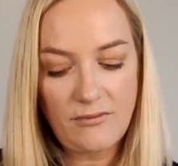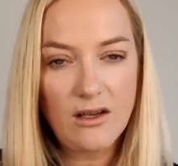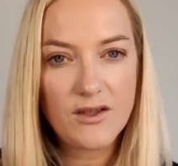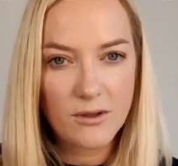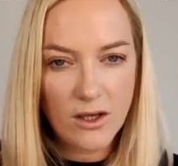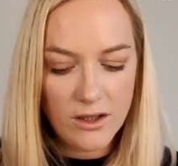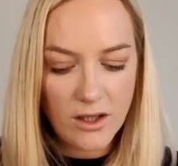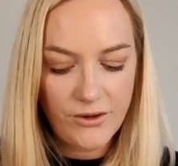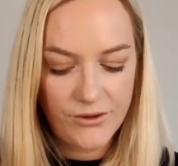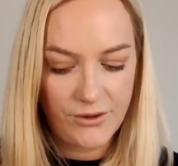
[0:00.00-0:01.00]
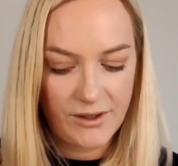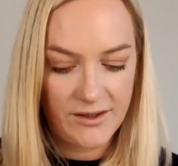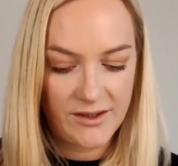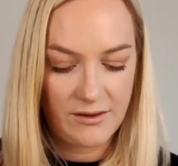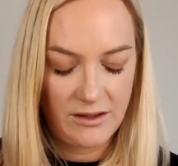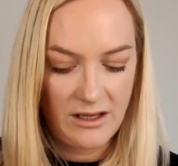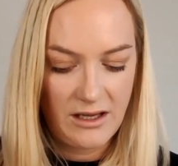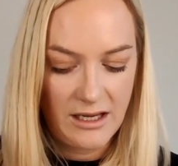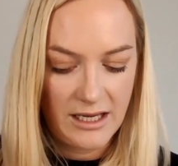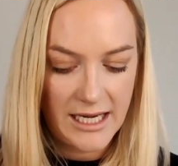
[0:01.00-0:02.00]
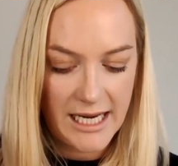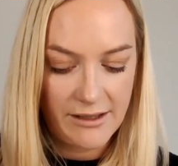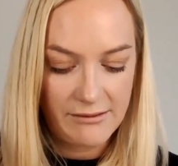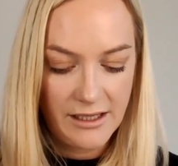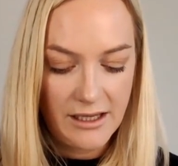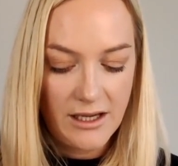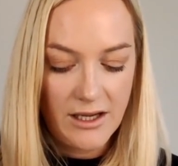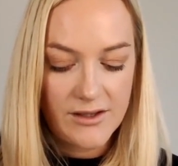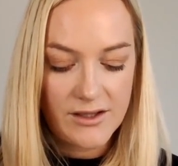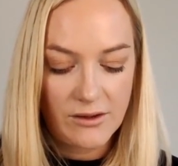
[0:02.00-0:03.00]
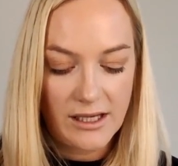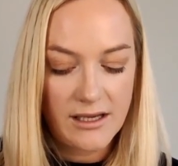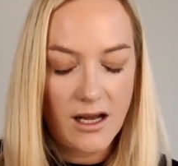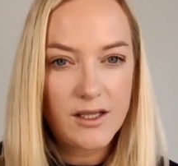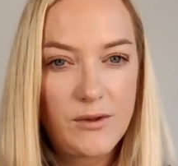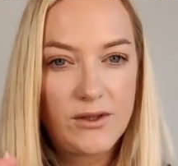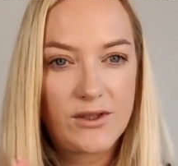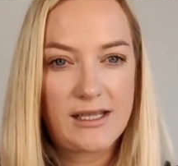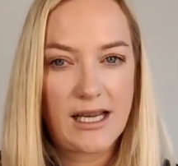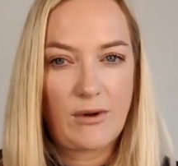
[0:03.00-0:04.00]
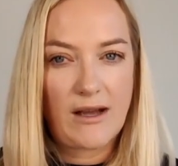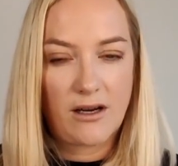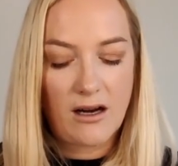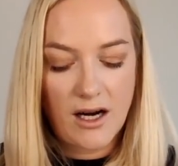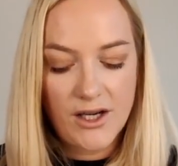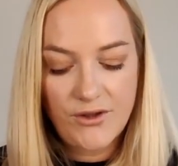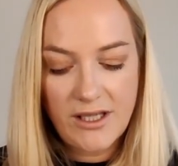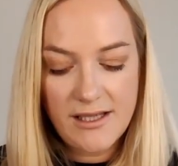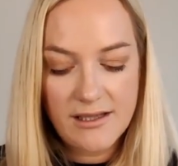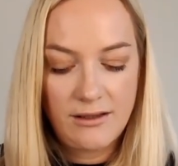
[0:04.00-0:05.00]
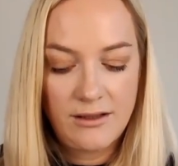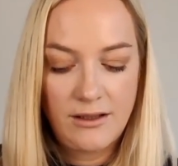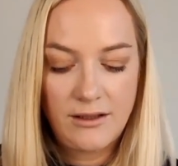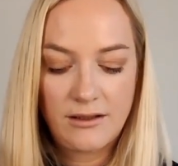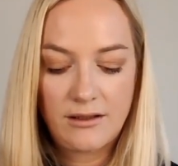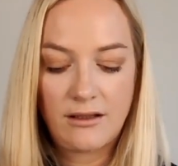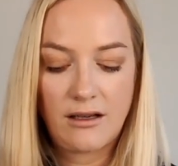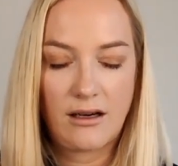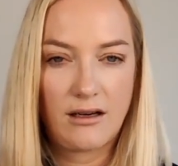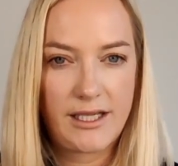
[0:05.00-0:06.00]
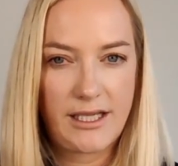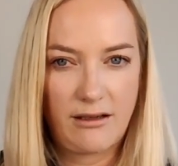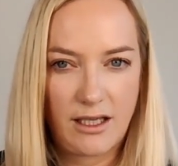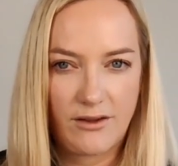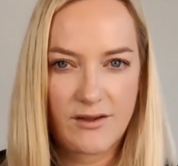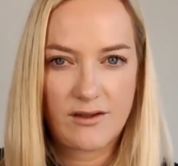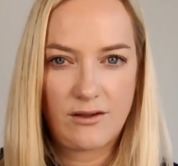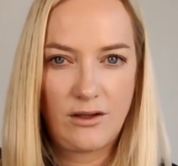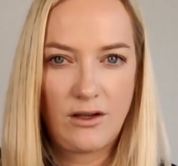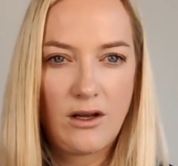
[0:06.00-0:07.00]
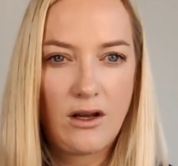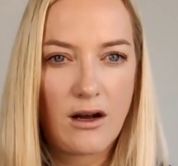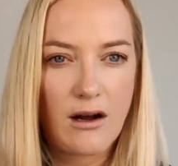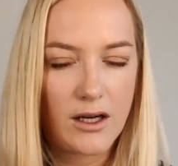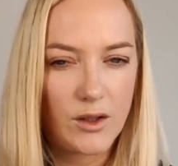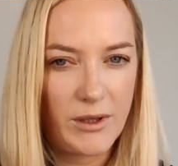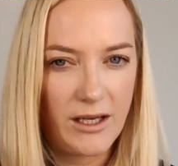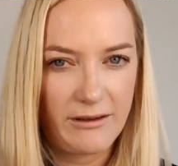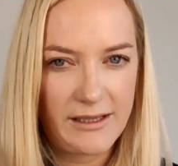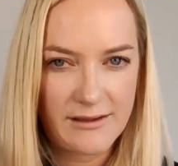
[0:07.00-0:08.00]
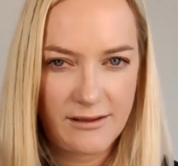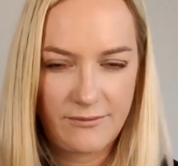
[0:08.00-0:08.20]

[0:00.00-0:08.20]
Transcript: So we're going to go through this now. So as long understand we have our arteries, our arterioles, our capillaries,